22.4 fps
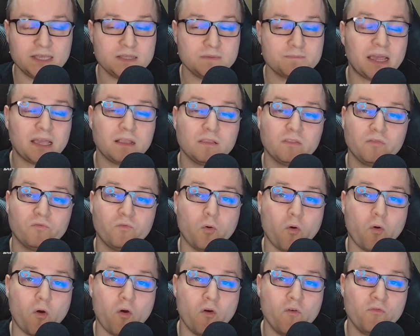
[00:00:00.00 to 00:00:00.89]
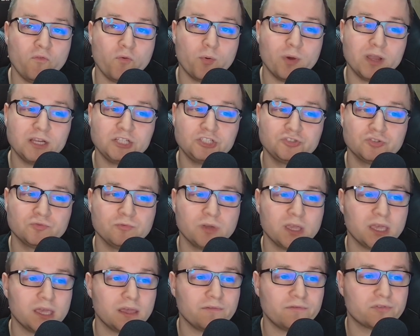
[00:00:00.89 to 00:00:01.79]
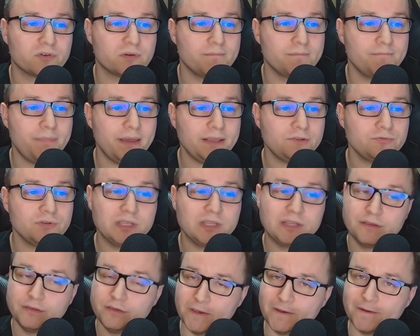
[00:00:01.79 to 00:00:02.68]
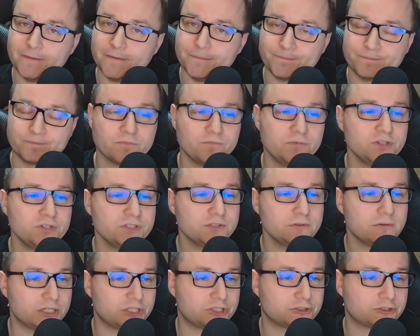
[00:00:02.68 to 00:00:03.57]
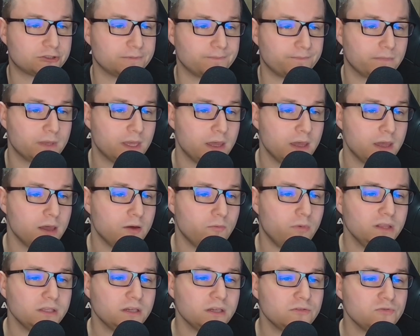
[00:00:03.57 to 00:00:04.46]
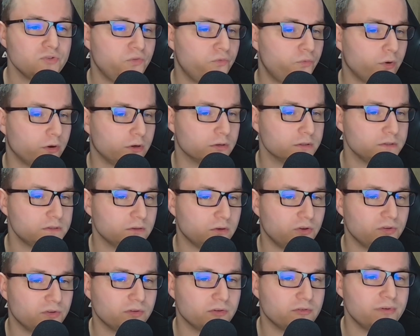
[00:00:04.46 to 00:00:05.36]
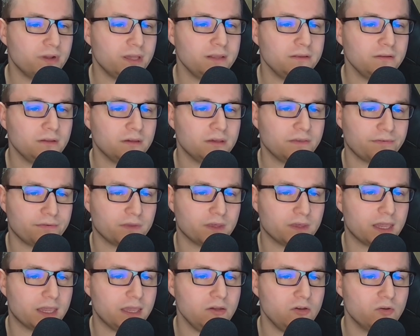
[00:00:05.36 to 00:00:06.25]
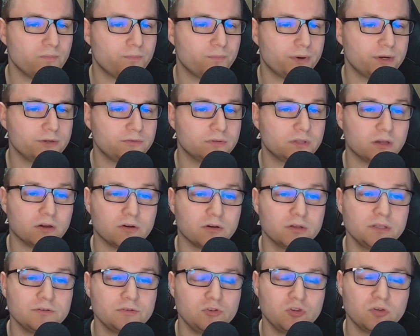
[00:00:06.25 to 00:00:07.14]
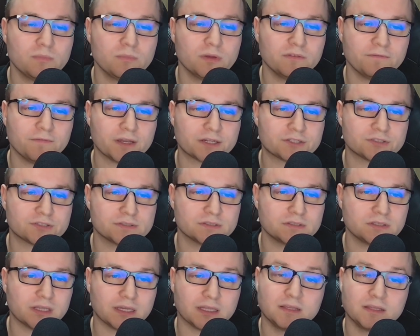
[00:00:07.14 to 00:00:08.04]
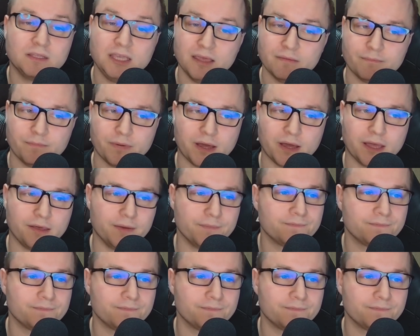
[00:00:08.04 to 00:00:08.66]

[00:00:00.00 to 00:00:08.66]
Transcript: pack of question we have from Patrick Deer. First question. What are your thoughts on Grand Cathay compared to the other human factions like the Empire,